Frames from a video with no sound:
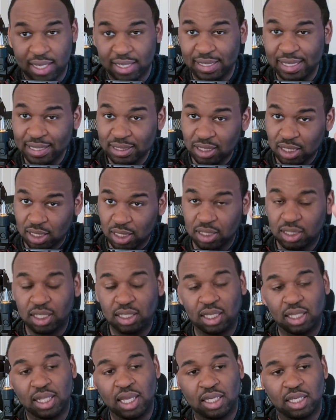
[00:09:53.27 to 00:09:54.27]
And that's a good
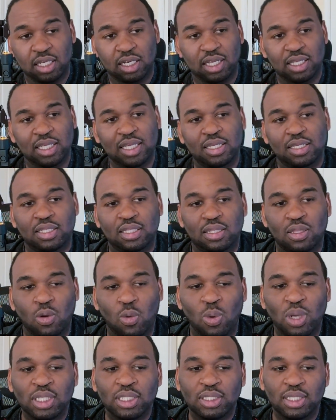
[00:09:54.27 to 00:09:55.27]
thing. They like it. The
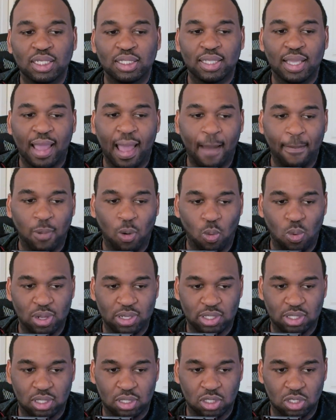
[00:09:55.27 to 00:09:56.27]
one thing that Apple
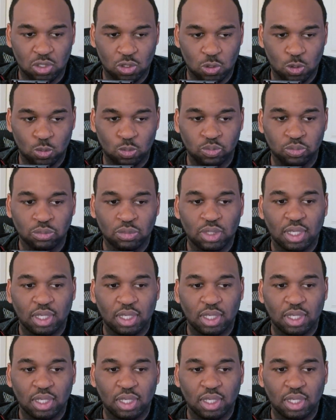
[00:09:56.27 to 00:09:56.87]
wants to do